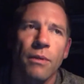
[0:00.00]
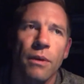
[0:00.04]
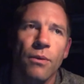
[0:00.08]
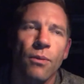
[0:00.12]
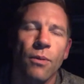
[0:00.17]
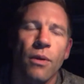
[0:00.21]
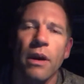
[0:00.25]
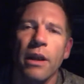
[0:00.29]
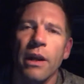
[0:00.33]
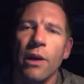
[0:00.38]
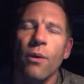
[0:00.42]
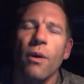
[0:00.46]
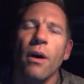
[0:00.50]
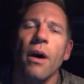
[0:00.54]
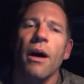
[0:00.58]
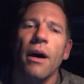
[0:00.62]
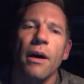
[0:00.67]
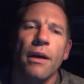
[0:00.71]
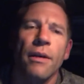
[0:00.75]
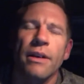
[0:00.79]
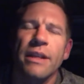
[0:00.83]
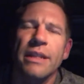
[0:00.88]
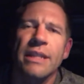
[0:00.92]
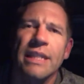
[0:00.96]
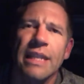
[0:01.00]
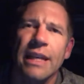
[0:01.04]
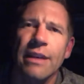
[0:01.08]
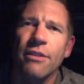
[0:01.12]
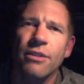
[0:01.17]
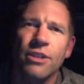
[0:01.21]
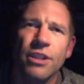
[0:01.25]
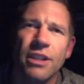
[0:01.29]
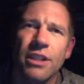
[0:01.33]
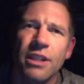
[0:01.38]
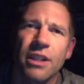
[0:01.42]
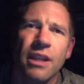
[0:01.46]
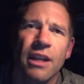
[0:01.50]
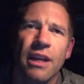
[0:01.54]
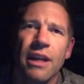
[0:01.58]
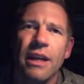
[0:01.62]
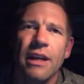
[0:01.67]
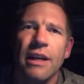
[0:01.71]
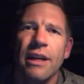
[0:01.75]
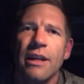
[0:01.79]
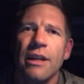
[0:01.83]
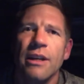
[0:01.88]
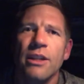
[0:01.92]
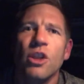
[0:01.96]
well, you know, instead of just
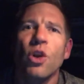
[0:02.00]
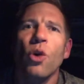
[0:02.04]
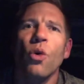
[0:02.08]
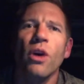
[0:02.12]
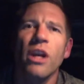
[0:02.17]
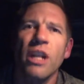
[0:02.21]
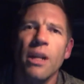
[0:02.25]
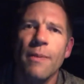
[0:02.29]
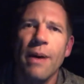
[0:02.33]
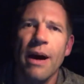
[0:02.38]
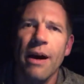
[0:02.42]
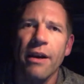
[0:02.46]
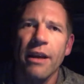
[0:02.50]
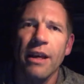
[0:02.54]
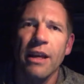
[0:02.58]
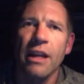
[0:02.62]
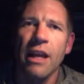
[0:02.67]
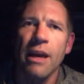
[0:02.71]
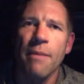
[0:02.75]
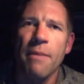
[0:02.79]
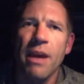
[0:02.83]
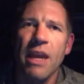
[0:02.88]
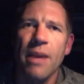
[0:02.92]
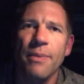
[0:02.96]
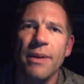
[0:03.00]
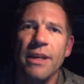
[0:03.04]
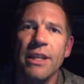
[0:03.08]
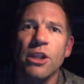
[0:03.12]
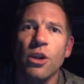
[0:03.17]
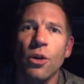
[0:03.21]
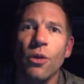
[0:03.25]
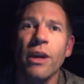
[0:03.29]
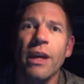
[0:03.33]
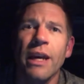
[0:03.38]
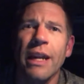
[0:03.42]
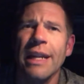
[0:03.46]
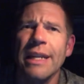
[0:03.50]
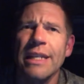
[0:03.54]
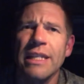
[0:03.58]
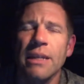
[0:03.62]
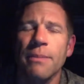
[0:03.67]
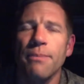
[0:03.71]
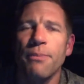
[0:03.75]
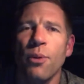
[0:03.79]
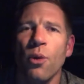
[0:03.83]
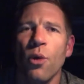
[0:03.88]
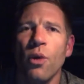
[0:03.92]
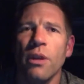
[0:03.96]
talking about it and then maybe doing it at
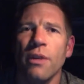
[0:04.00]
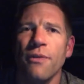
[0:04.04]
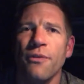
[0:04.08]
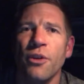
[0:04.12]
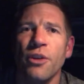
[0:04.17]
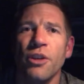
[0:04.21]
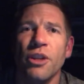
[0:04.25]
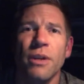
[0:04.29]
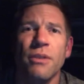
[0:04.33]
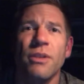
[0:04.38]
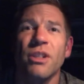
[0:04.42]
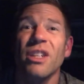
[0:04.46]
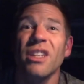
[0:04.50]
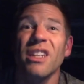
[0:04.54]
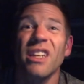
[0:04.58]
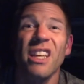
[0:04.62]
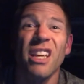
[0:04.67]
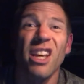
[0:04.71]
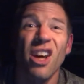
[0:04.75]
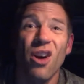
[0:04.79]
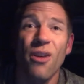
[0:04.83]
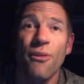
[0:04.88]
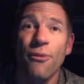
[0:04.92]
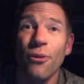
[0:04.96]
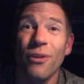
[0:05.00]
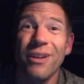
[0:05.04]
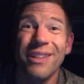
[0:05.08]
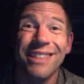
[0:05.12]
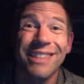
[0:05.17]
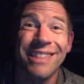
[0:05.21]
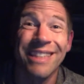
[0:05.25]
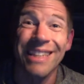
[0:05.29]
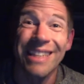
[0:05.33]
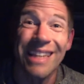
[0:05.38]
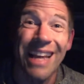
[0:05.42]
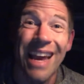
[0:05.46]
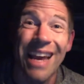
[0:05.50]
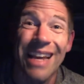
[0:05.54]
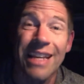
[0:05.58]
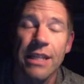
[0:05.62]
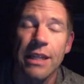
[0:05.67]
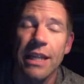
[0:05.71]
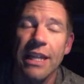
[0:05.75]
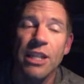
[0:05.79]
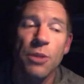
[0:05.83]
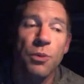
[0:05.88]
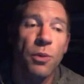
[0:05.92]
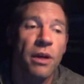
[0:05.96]
some point in the future, I'm just going to go for it today.
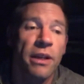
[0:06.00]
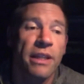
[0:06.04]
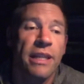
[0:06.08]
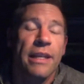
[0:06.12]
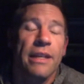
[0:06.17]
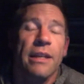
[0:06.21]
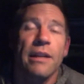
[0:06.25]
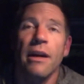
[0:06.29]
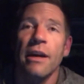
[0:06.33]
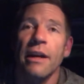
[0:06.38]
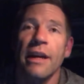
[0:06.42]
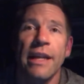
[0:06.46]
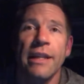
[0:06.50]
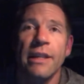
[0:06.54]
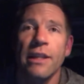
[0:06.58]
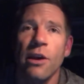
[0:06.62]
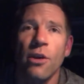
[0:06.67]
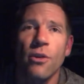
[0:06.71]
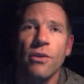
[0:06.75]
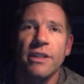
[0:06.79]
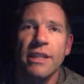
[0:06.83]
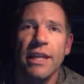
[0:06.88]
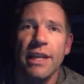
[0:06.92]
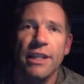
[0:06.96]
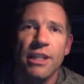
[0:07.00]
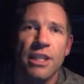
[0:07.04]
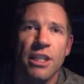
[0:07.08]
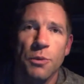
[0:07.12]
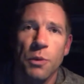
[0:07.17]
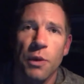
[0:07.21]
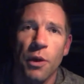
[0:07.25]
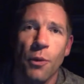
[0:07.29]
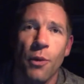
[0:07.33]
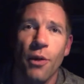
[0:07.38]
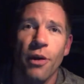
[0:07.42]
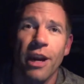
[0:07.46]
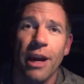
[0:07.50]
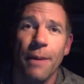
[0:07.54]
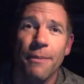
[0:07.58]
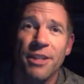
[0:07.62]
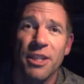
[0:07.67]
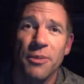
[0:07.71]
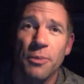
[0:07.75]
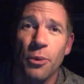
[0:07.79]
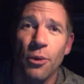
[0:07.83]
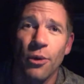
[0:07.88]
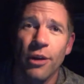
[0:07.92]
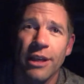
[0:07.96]
So that's what I did. I had no intentions, but I woke up
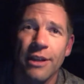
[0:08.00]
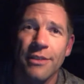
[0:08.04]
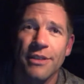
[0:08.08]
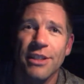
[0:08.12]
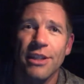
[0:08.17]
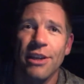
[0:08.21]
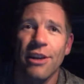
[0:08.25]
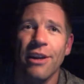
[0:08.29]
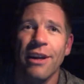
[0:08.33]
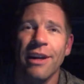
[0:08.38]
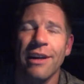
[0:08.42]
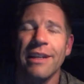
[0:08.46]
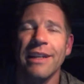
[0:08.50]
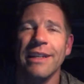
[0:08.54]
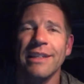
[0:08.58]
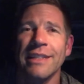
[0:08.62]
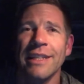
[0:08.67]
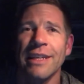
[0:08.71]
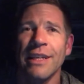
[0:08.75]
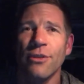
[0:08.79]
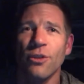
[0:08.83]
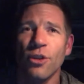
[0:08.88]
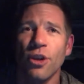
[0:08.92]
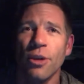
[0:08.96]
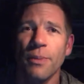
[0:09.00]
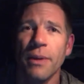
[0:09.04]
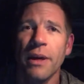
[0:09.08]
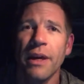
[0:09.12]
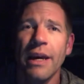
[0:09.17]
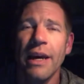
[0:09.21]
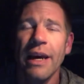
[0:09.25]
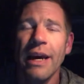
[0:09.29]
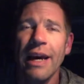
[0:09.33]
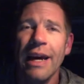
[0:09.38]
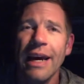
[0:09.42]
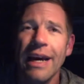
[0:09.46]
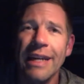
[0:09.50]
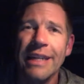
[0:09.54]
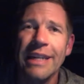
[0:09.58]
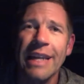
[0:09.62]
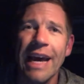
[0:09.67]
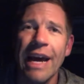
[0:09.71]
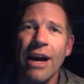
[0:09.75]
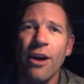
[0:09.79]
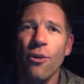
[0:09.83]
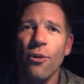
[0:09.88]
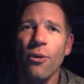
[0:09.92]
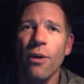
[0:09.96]
this morning of starting a LinkedIn group, and
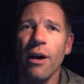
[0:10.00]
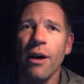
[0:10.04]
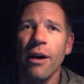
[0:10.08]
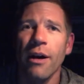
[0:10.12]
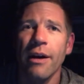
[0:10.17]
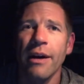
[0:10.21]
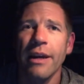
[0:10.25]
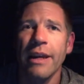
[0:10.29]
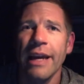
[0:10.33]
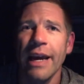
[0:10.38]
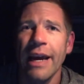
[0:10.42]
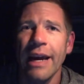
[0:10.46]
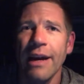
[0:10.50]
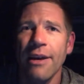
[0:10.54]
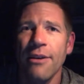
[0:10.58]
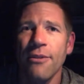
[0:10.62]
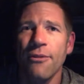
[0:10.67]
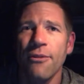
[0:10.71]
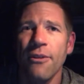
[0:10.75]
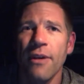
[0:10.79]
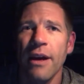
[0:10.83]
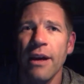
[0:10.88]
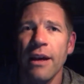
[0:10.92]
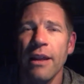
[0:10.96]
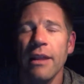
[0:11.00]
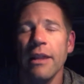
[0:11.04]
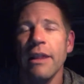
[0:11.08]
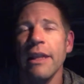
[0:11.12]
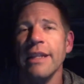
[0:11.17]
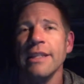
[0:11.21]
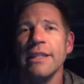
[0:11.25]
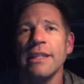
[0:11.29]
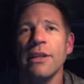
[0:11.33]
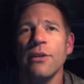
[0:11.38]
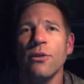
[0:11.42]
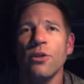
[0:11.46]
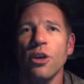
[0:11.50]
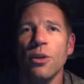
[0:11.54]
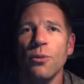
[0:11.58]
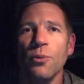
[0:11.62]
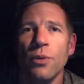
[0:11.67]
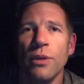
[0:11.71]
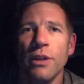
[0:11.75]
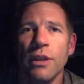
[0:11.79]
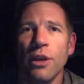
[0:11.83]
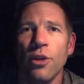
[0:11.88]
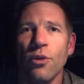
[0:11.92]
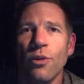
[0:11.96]
now I have a LinkedIn group
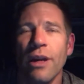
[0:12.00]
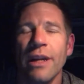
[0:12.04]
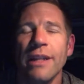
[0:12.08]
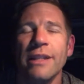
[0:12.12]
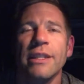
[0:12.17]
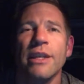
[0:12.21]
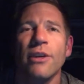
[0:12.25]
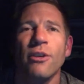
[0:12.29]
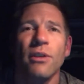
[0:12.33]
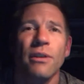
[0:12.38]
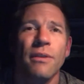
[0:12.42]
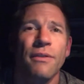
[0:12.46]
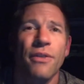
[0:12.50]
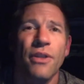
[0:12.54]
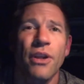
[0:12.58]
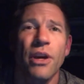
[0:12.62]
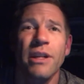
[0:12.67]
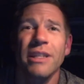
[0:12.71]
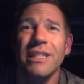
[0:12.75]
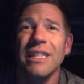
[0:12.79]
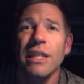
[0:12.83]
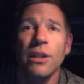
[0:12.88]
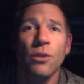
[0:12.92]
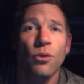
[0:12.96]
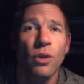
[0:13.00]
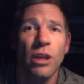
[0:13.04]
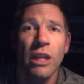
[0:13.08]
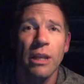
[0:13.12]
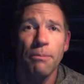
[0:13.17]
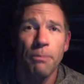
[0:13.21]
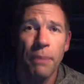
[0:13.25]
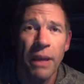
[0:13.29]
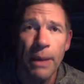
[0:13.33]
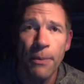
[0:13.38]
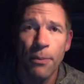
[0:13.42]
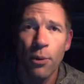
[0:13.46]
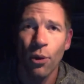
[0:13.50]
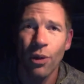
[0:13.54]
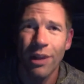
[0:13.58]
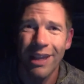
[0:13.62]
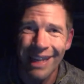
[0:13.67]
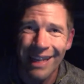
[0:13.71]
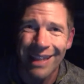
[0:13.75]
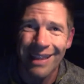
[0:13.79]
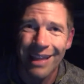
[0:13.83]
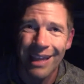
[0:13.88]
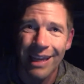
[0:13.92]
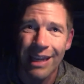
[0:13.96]
with the grand total of 33 people
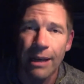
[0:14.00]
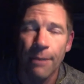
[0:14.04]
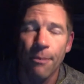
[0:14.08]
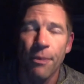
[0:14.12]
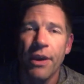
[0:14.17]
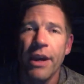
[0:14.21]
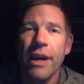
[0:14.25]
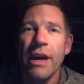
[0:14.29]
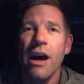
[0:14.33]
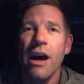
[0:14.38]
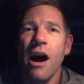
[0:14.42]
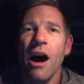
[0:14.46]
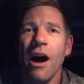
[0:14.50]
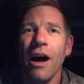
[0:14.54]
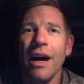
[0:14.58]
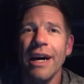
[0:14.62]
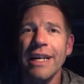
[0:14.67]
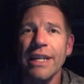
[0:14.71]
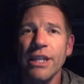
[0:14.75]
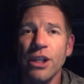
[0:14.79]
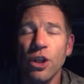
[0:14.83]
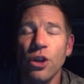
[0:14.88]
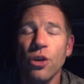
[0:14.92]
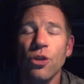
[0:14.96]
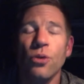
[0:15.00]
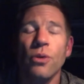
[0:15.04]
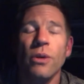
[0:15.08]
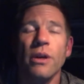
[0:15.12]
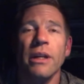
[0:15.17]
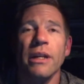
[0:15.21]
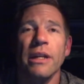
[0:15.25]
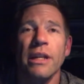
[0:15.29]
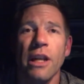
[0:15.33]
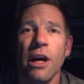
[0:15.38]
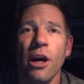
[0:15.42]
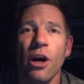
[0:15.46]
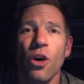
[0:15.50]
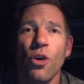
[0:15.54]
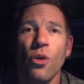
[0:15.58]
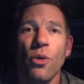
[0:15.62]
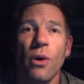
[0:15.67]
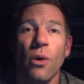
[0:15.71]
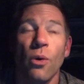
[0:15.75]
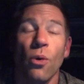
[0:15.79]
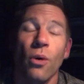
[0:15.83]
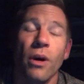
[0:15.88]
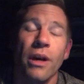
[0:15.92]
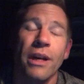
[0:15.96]
in there. I do
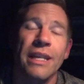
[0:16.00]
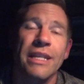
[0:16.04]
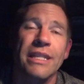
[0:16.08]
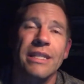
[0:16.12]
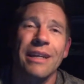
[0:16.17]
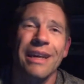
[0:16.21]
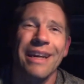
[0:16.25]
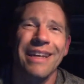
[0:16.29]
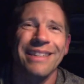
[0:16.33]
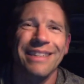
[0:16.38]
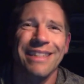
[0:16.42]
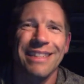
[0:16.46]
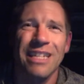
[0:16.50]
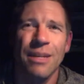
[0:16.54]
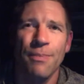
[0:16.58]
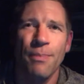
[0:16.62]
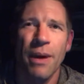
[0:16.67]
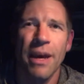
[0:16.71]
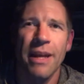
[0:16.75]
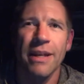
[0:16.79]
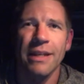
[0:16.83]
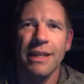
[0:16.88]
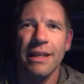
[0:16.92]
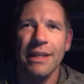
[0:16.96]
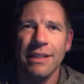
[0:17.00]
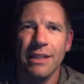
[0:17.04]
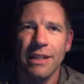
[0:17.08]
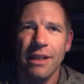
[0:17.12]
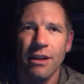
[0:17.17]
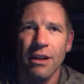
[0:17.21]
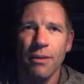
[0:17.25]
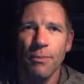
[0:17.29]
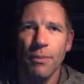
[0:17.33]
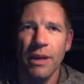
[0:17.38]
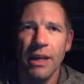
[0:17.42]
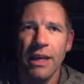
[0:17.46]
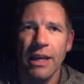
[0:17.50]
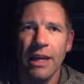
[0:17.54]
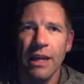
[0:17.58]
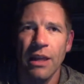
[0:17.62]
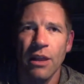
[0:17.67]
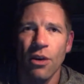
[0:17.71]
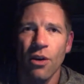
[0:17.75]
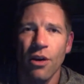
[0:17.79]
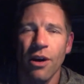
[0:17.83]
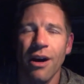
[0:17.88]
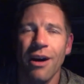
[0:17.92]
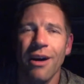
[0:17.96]
know, or at least I anticipate, it's going to be a
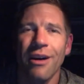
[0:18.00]
lot